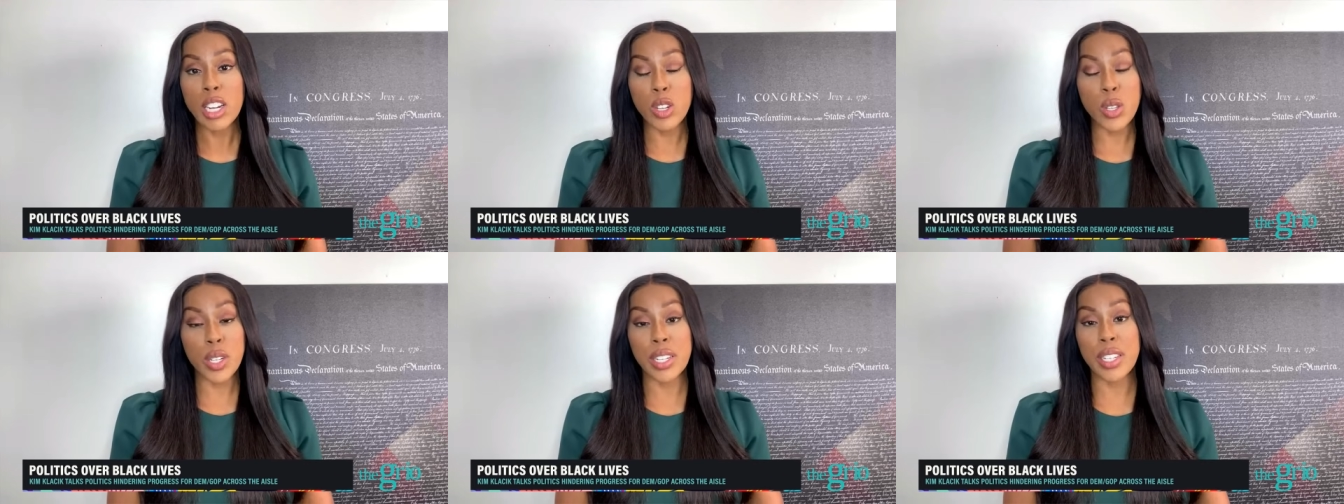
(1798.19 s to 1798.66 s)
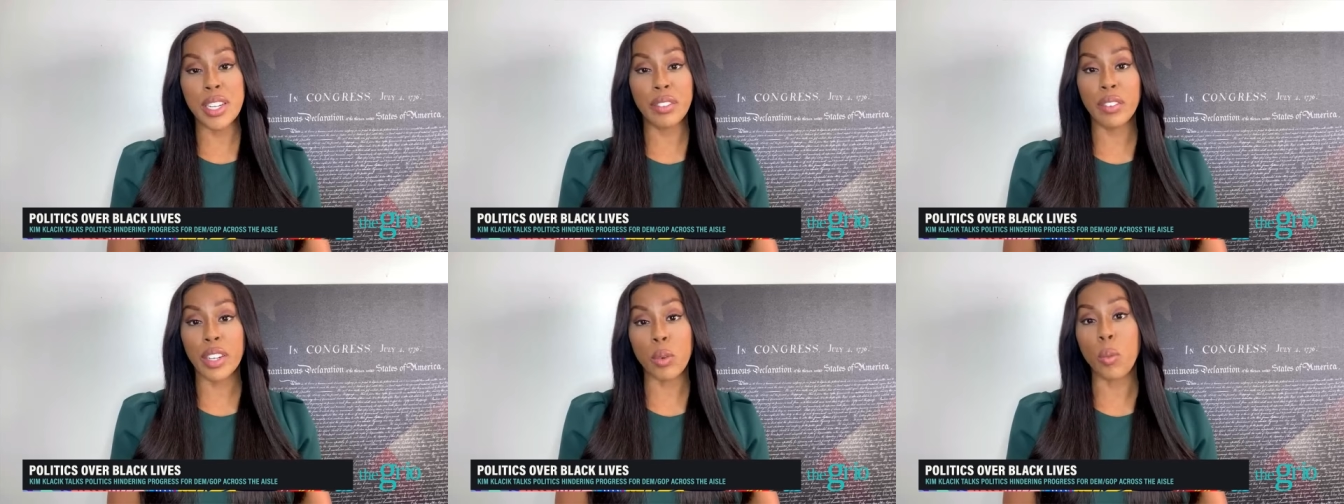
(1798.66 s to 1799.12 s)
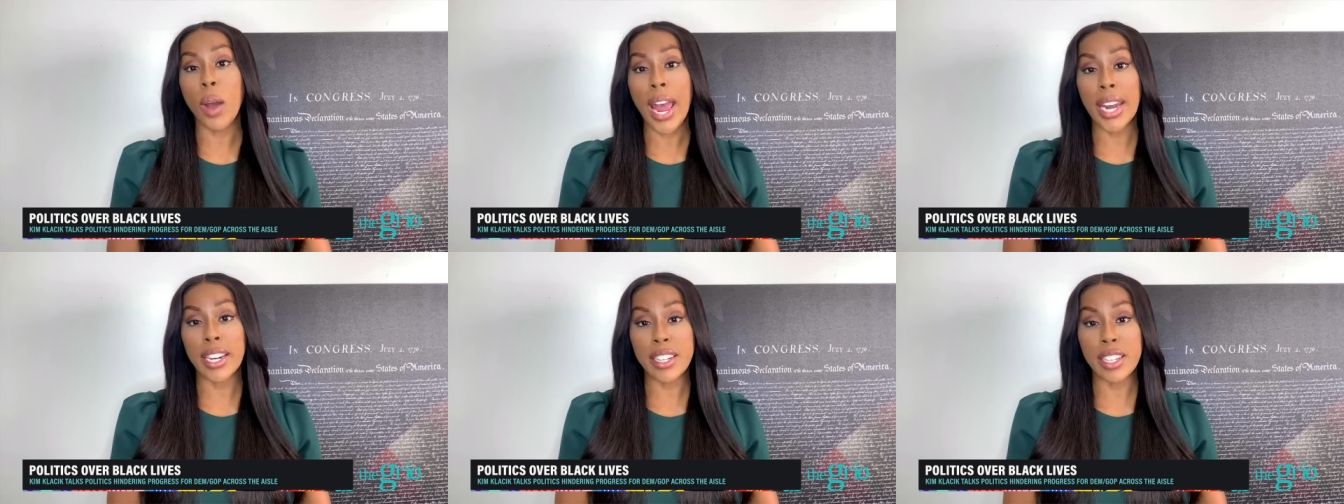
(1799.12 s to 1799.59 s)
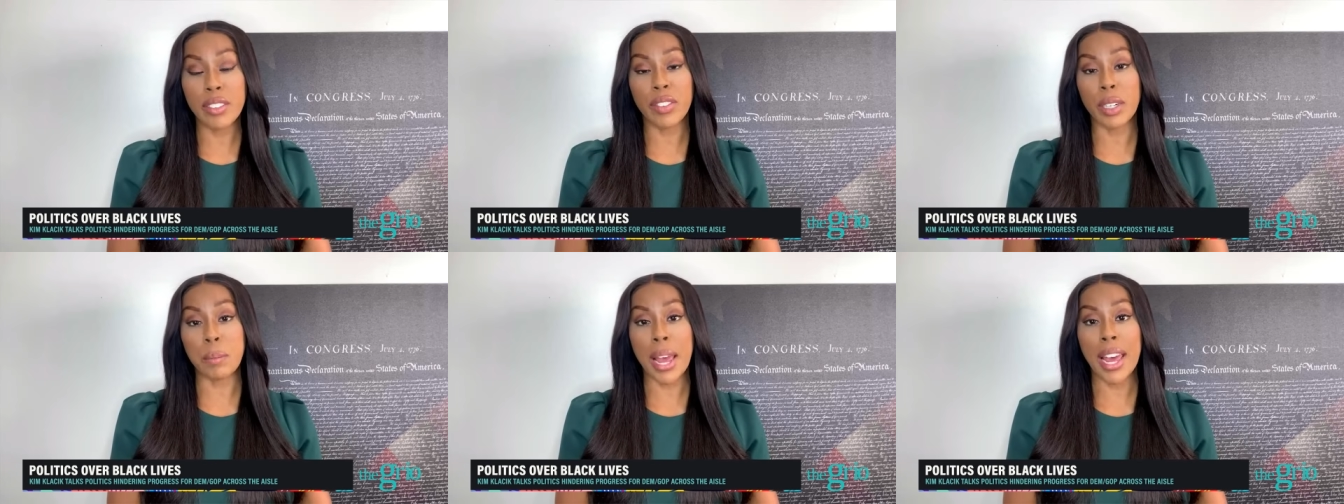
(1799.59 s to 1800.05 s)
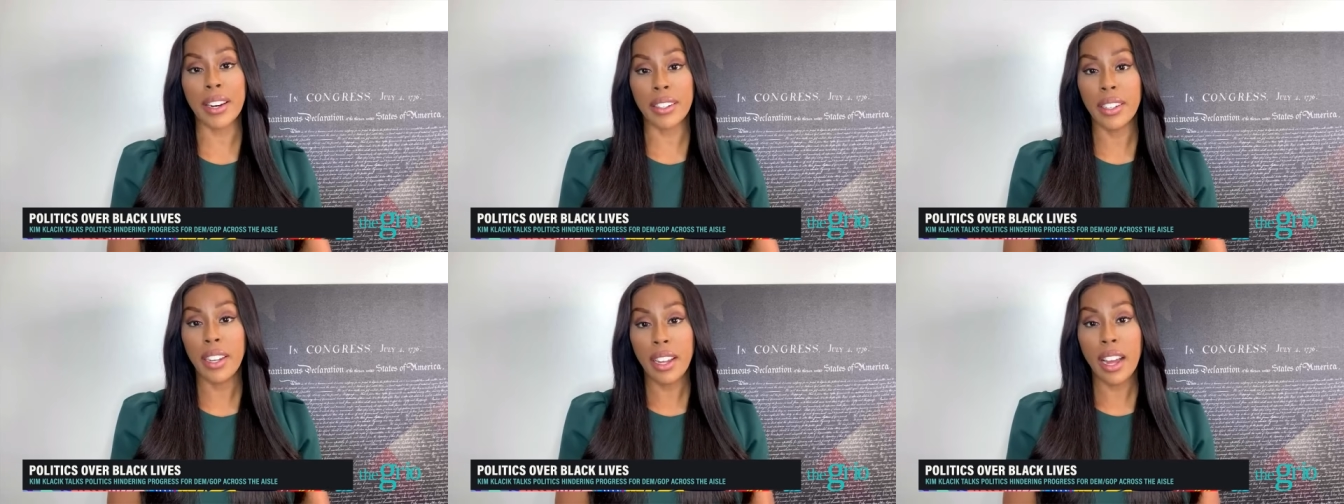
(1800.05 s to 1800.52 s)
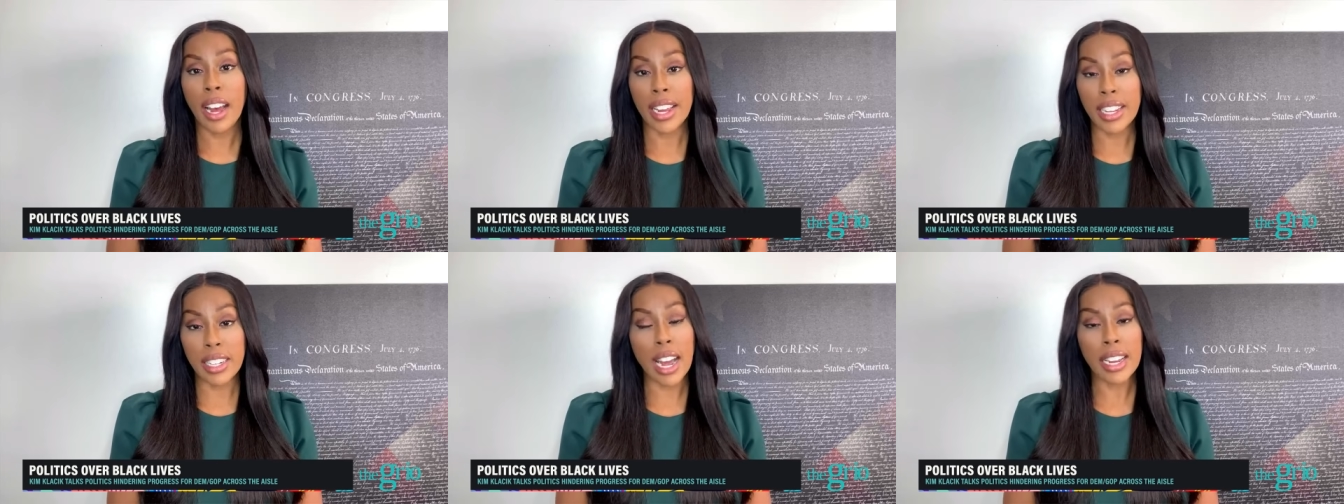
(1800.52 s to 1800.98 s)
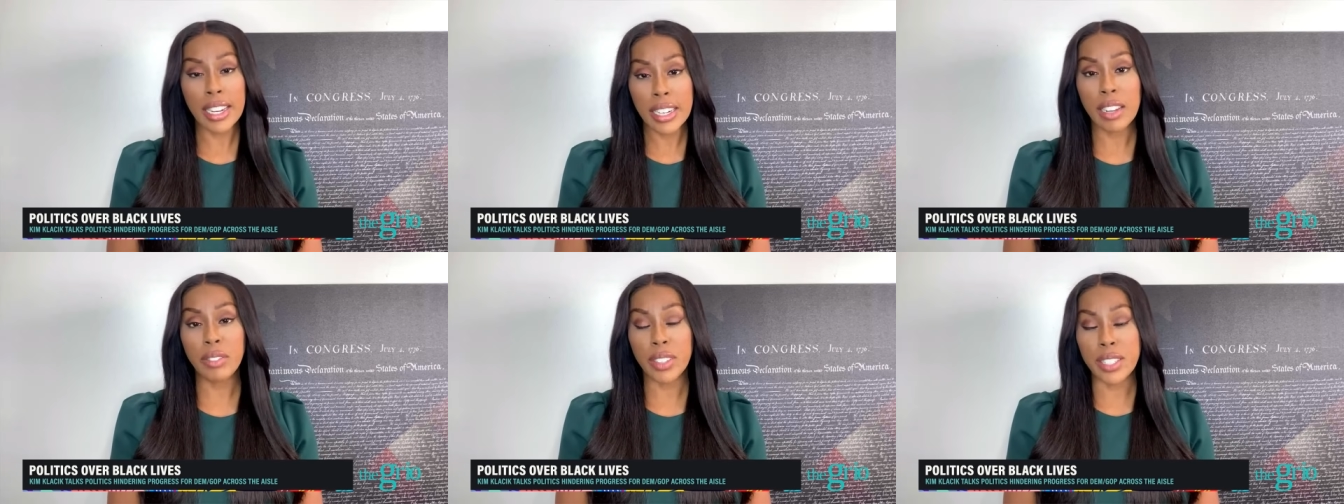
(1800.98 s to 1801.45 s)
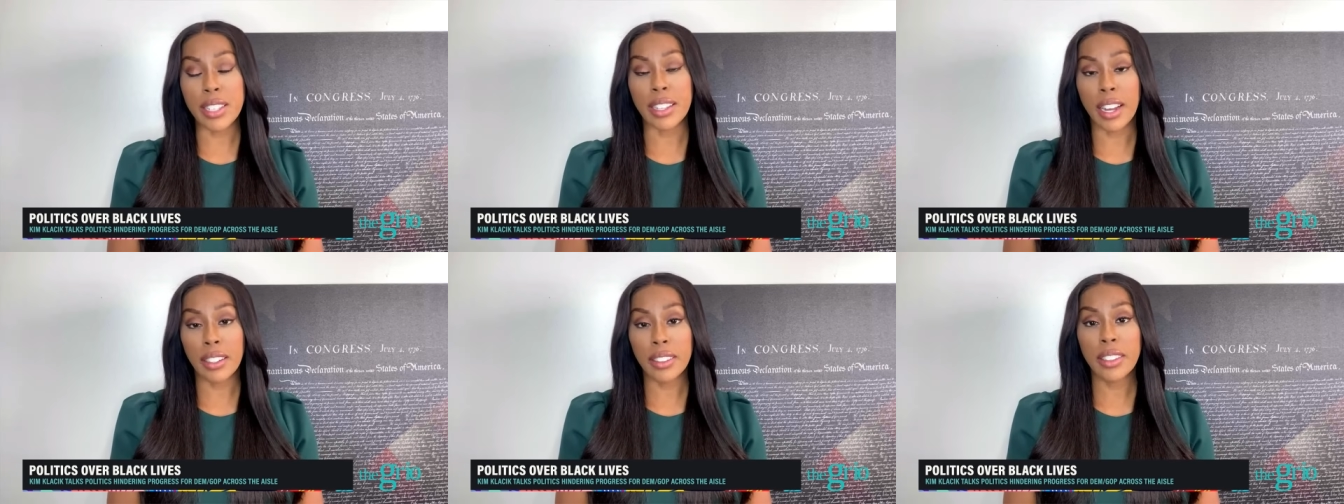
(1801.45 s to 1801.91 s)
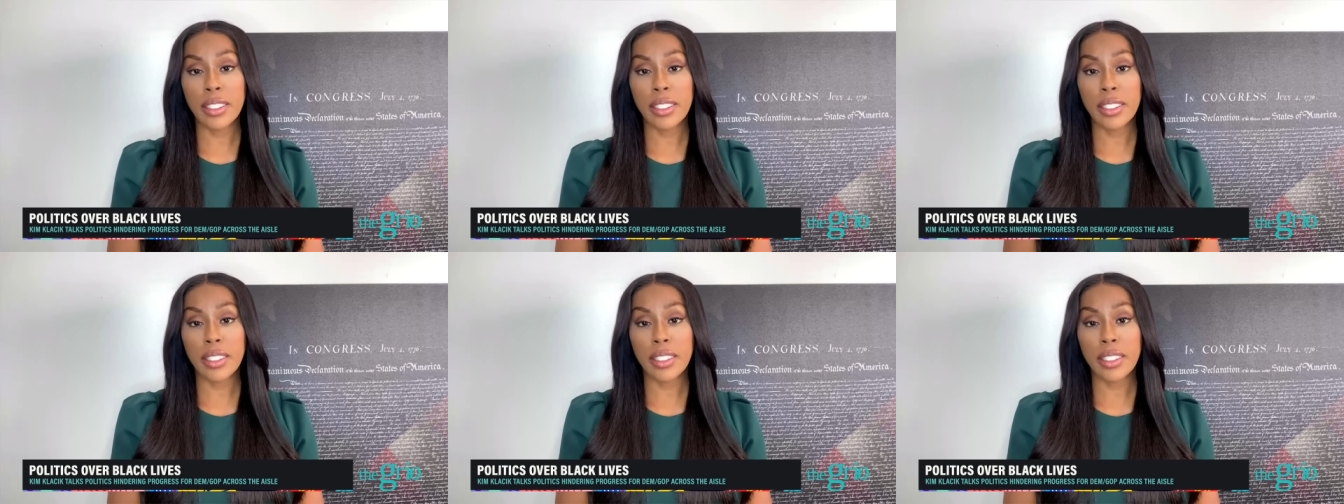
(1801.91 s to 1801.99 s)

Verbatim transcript: just in a different way, in a different manner. I can I can definitely see that.